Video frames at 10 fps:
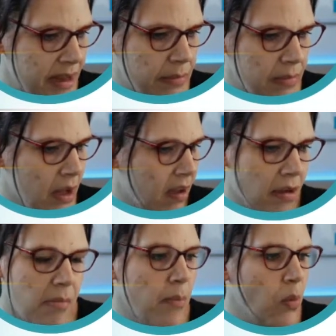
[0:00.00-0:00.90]
but I
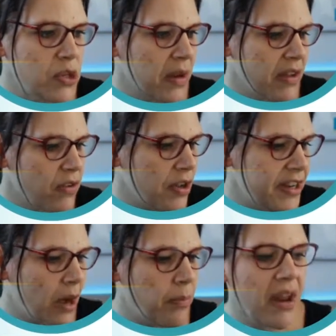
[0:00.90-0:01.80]
can't remember which one I've got
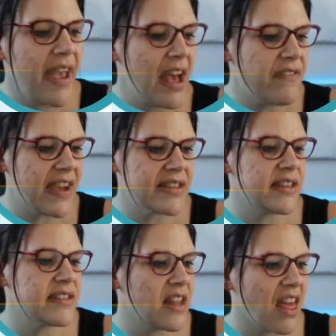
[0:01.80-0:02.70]
now. But I have
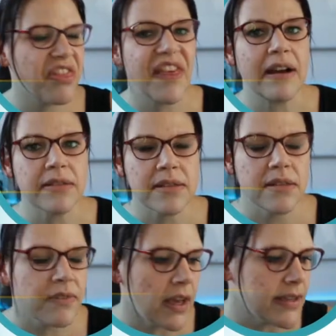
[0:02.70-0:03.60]
access to like thousands
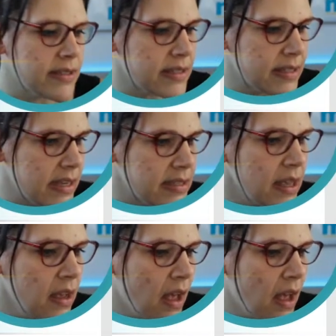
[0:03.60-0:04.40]
of licenses,